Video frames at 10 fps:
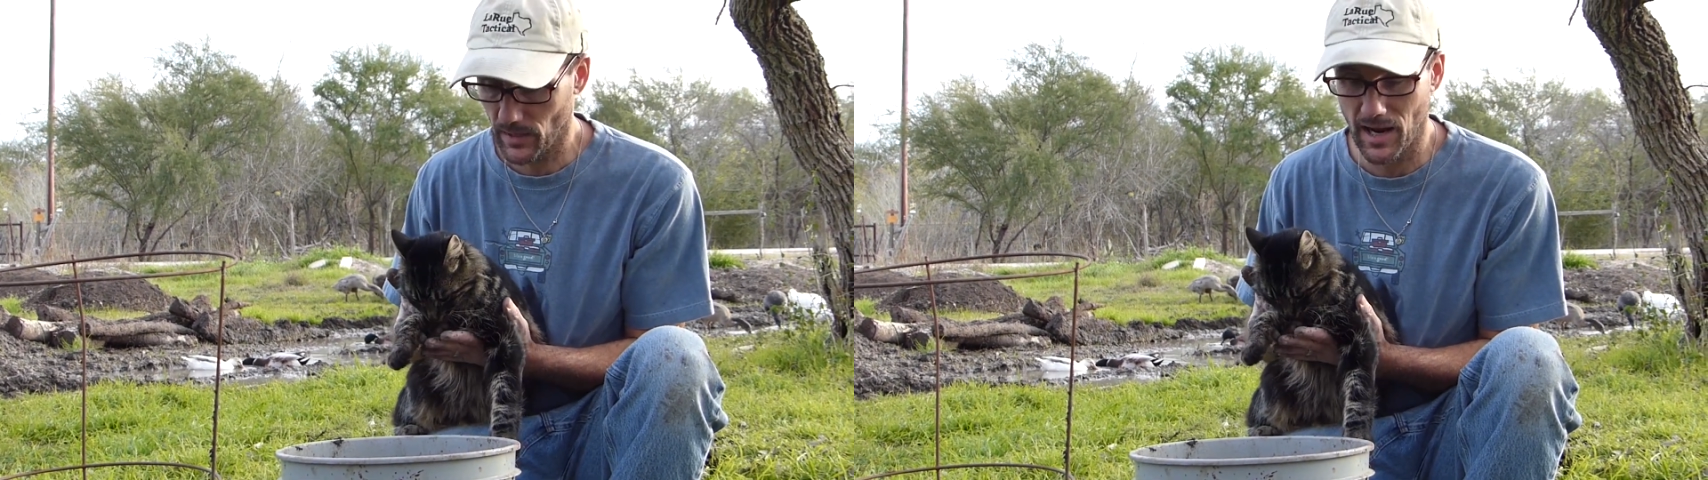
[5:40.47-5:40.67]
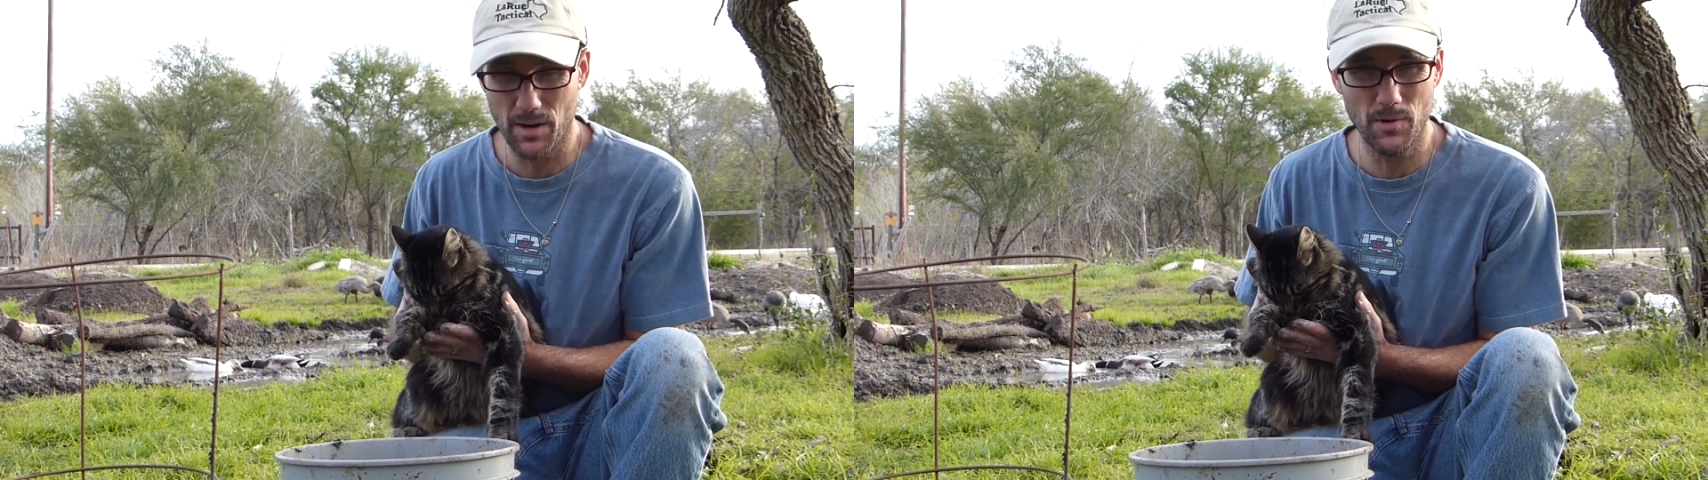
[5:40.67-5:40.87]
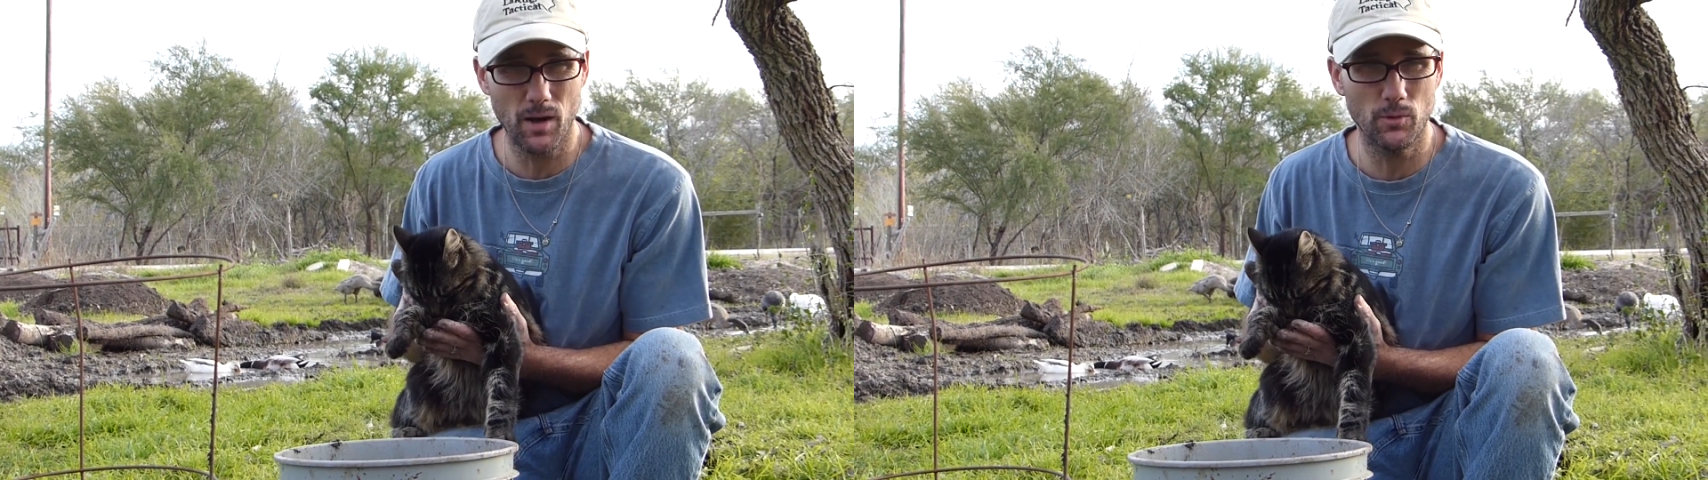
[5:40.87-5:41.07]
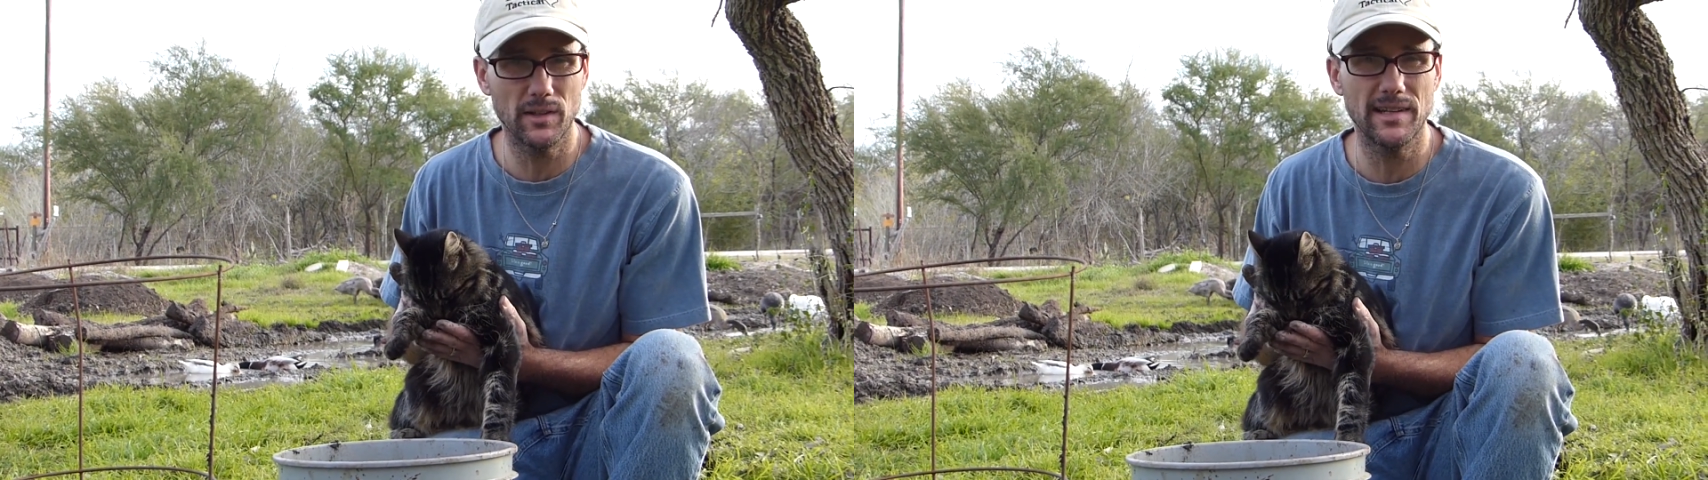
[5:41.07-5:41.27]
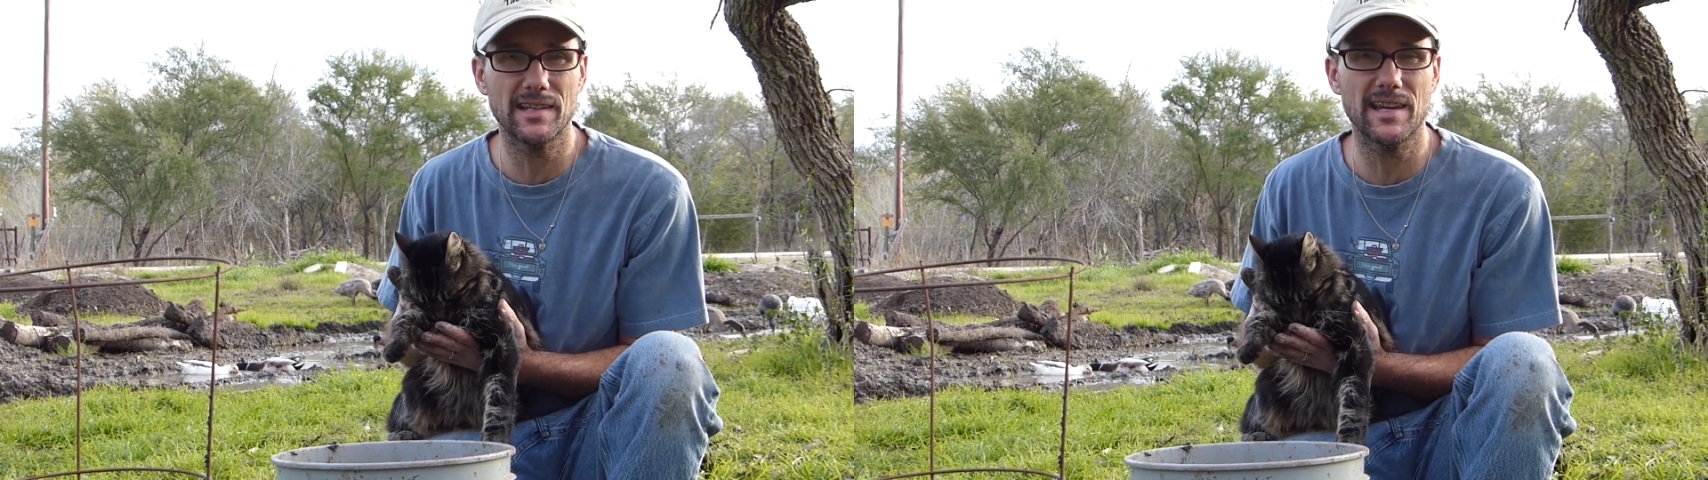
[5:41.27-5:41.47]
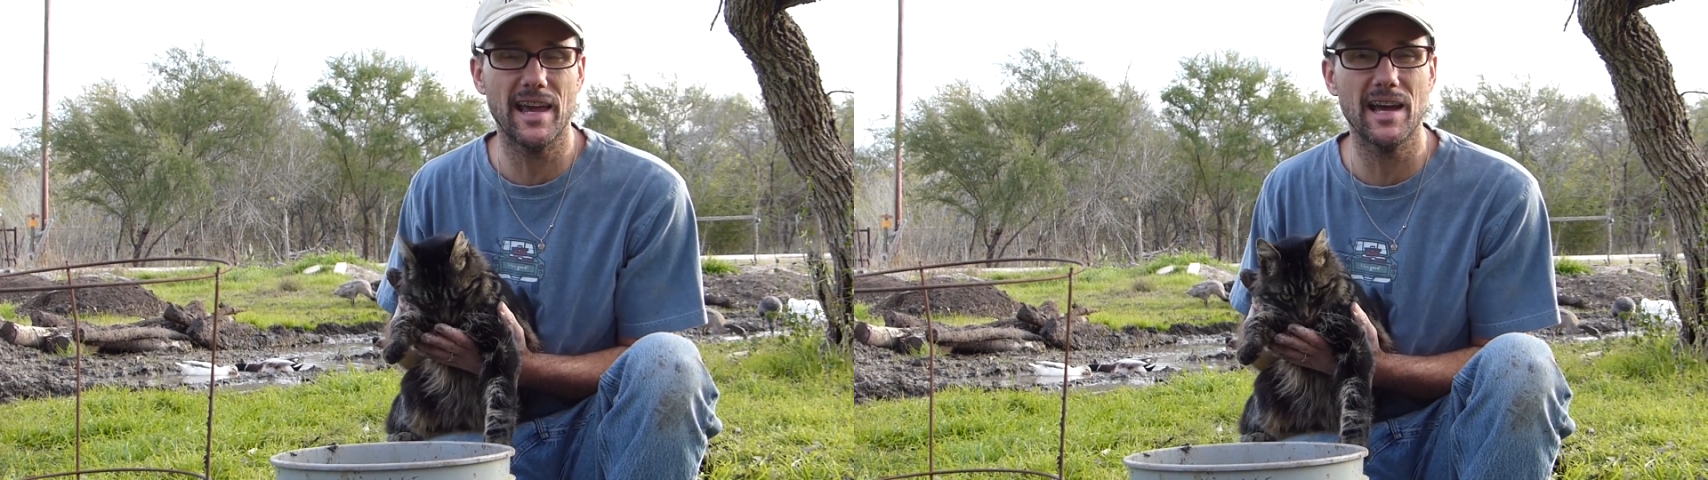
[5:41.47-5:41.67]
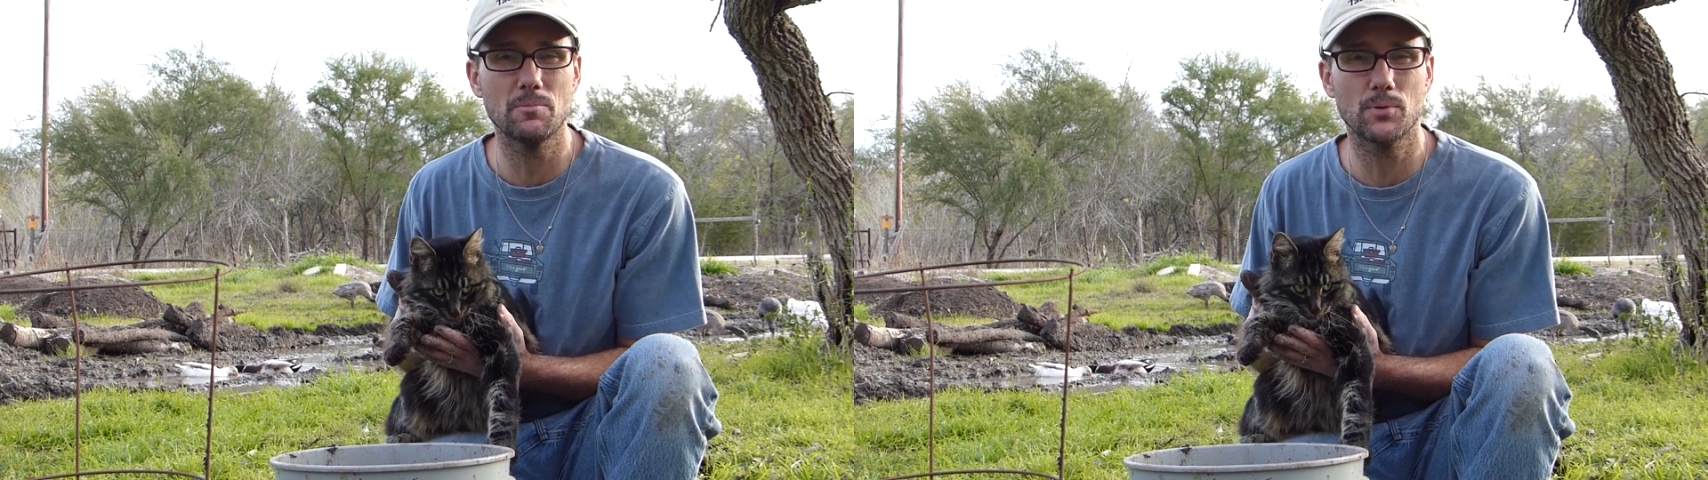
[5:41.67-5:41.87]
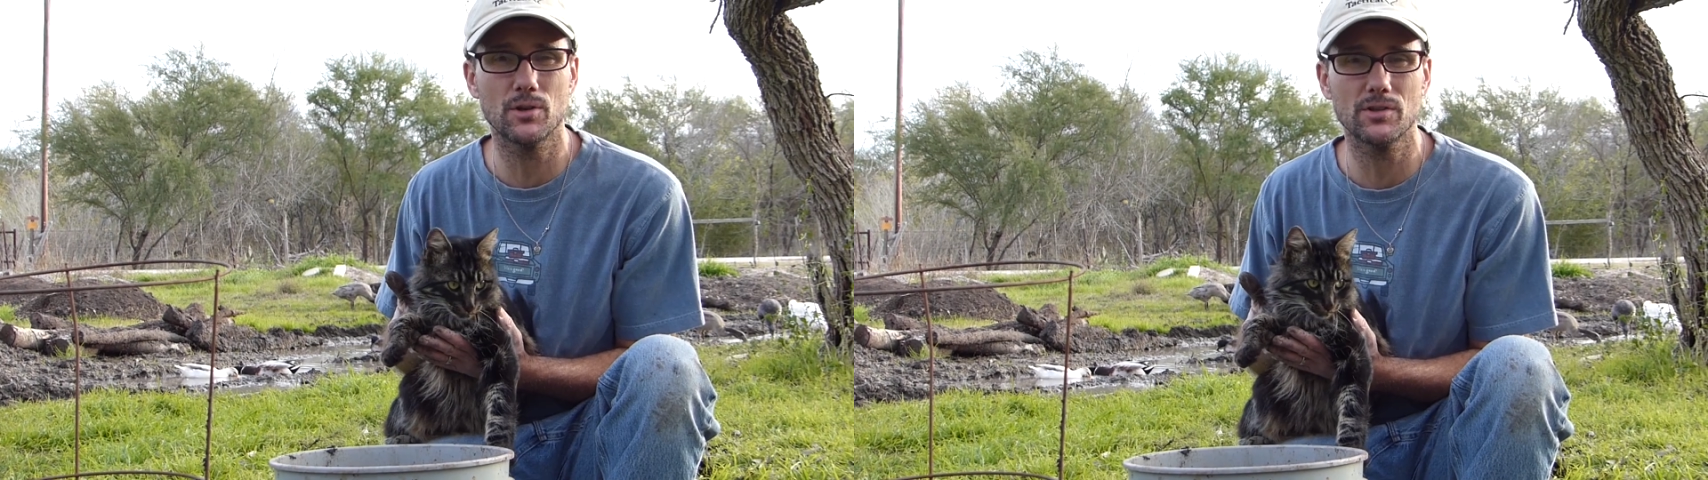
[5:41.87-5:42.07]
I'm not really a
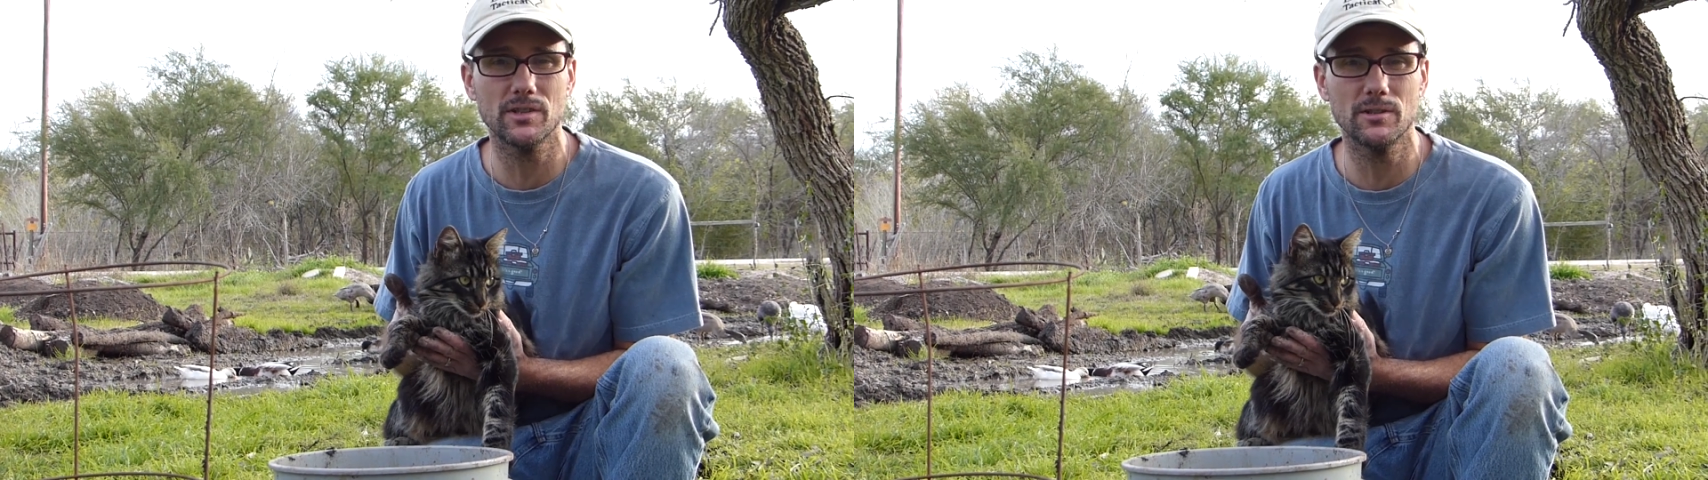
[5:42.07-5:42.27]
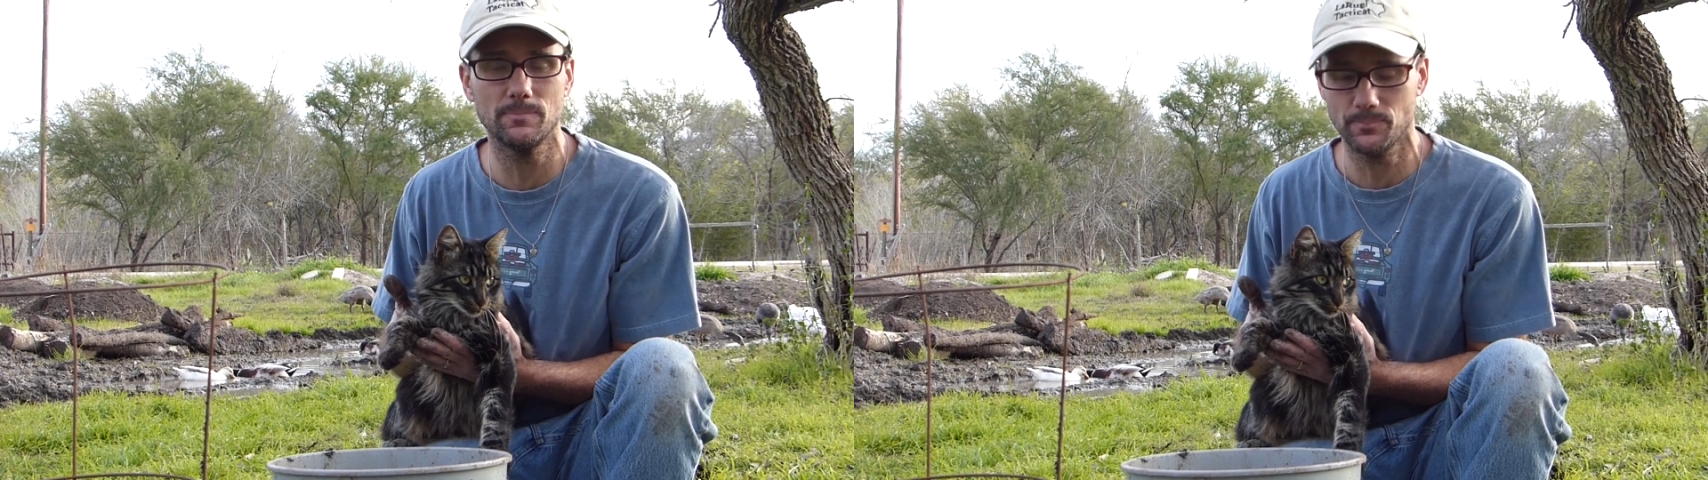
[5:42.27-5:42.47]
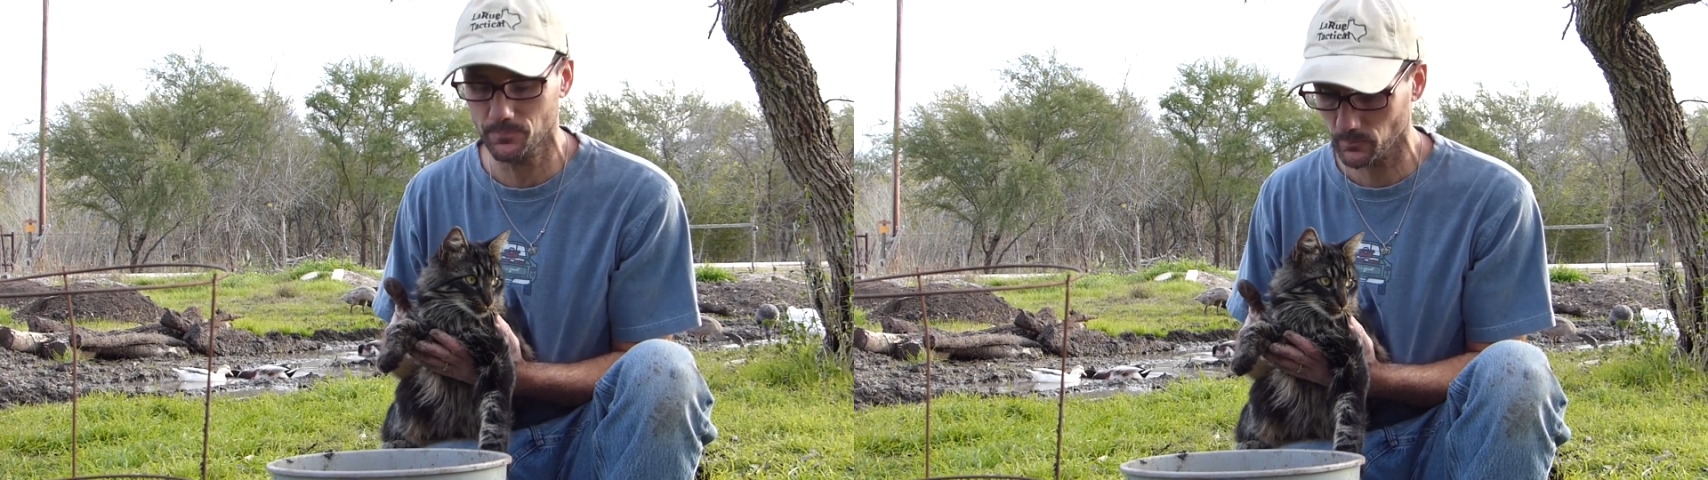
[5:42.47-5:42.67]
cat person.